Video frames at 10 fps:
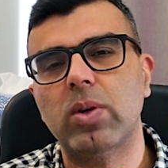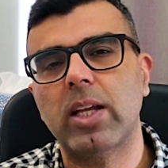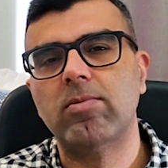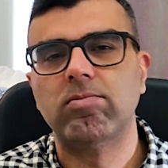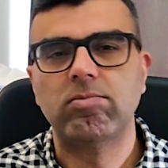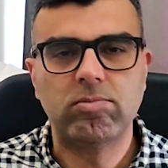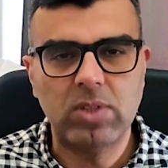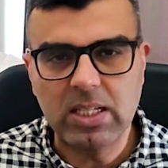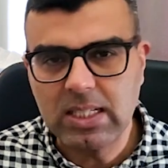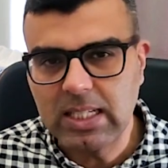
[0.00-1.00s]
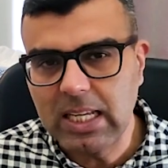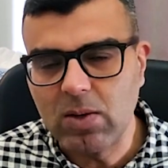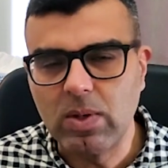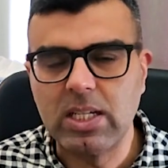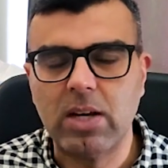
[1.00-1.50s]
can just see
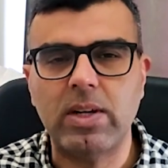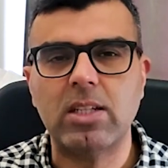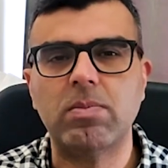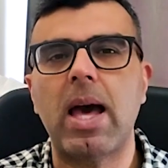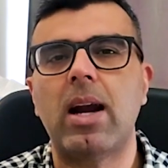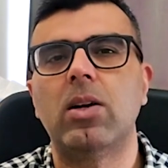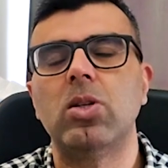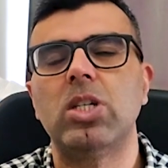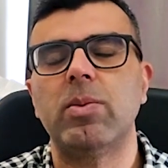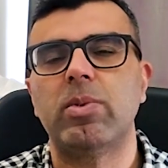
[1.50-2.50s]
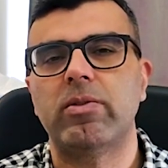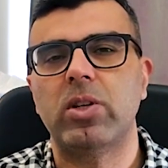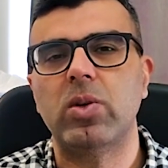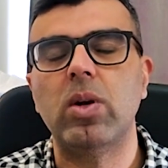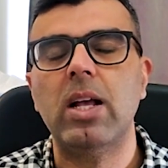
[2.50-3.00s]
whichever is better or cheaper for
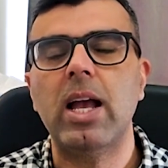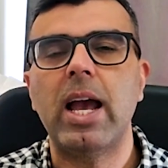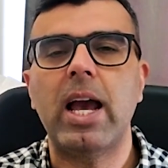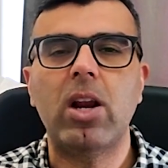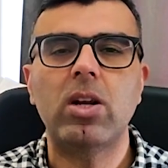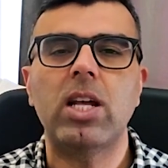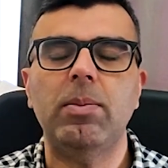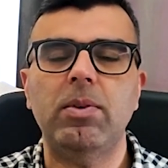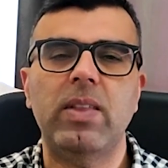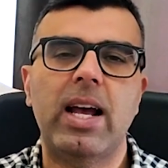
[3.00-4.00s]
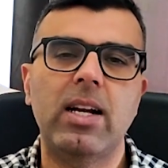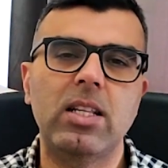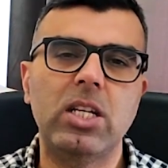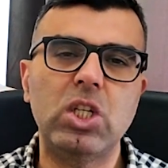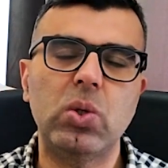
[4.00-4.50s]
you. And on top of that,
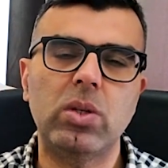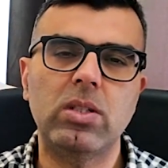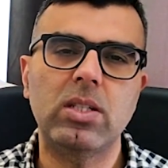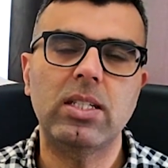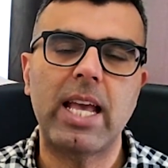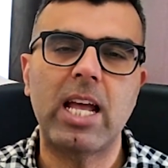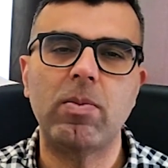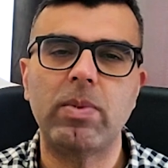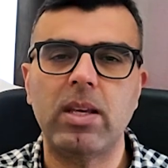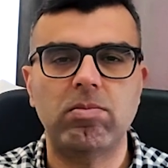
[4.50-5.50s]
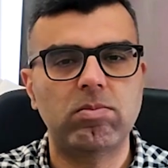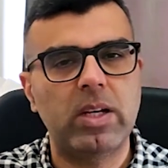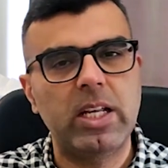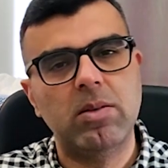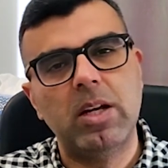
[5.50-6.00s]
the insurances can be
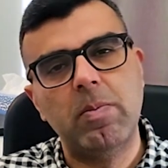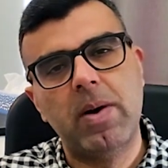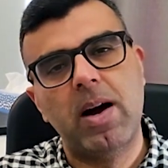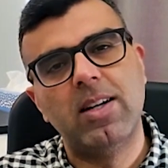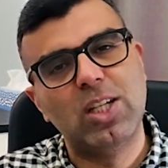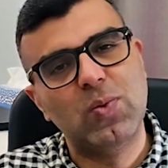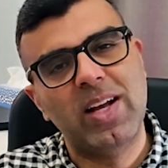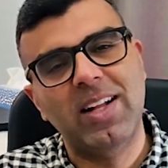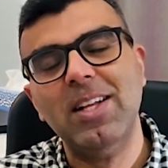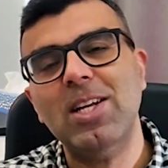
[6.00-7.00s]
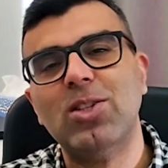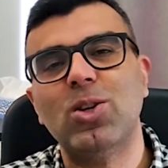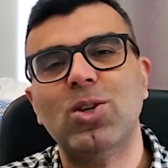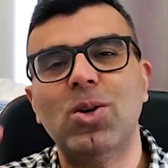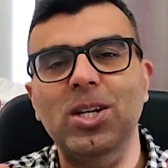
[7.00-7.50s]
in parts as well. So
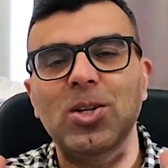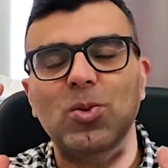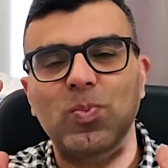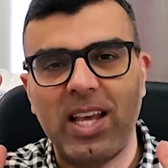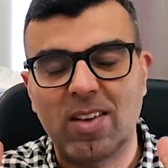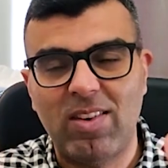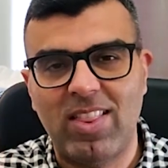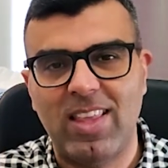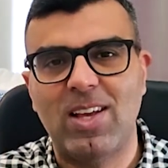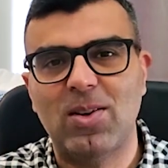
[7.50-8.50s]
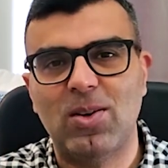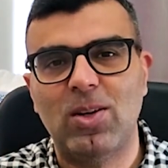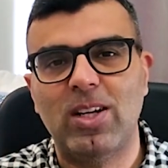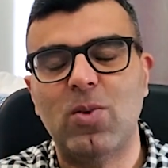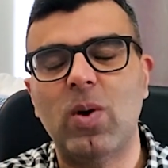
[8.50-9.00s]
you don't need to pay everything
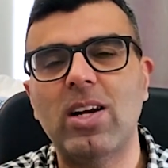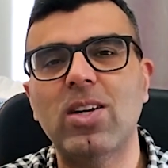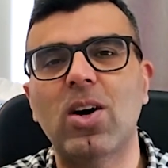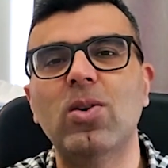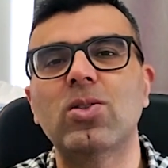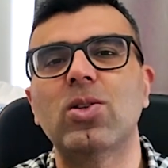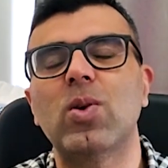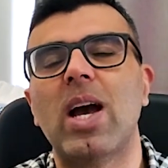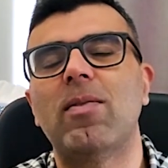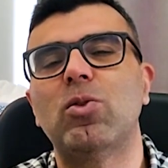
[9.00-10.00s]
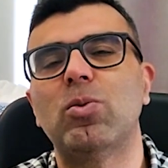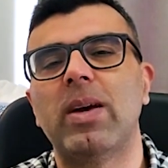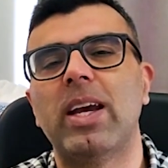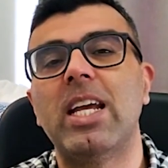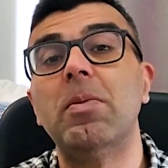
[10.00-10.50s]
all in one go. So you have to
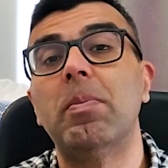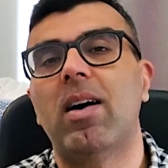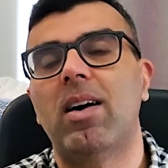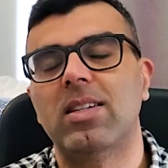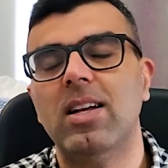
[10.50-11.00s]
pay in parts.